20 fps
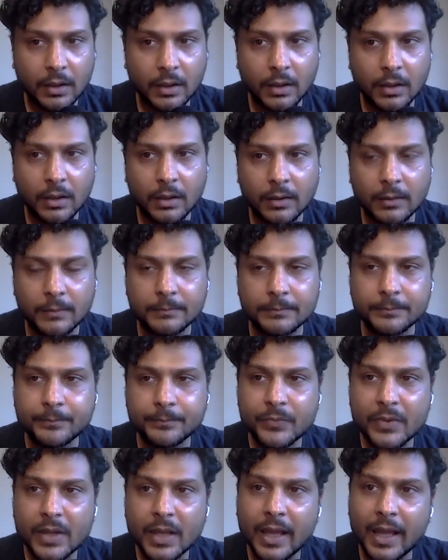
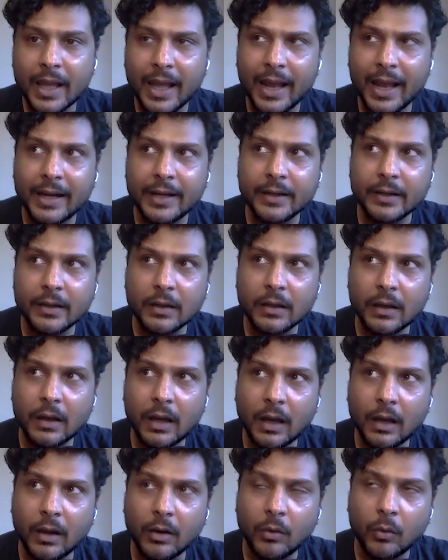Um, and
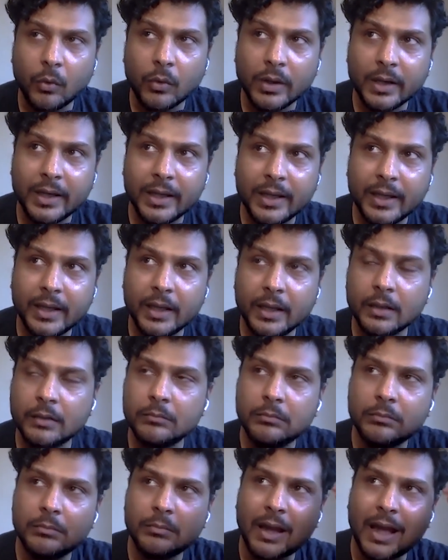
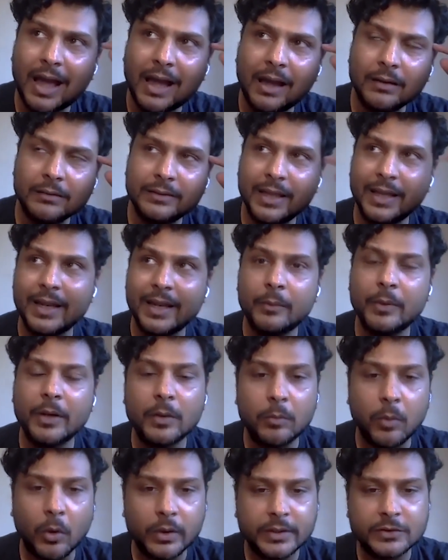only, uh, then I
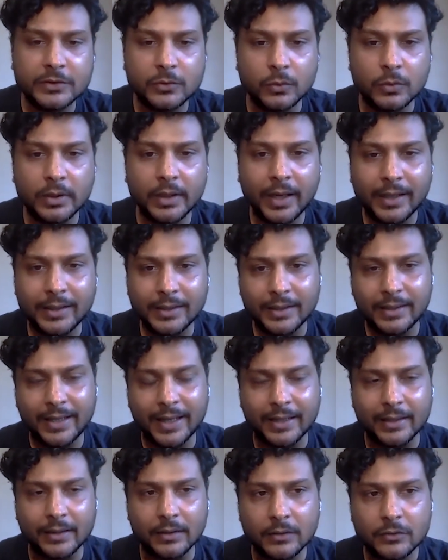went to boarding school at
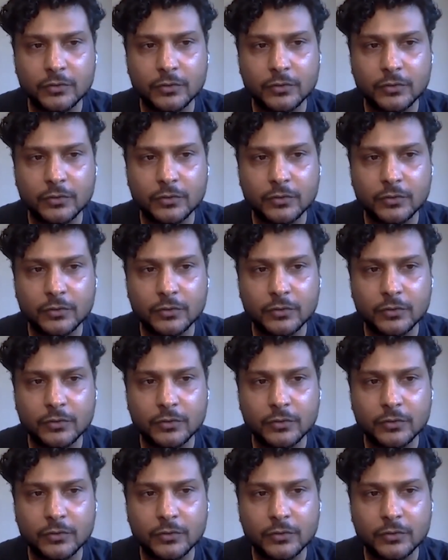ten.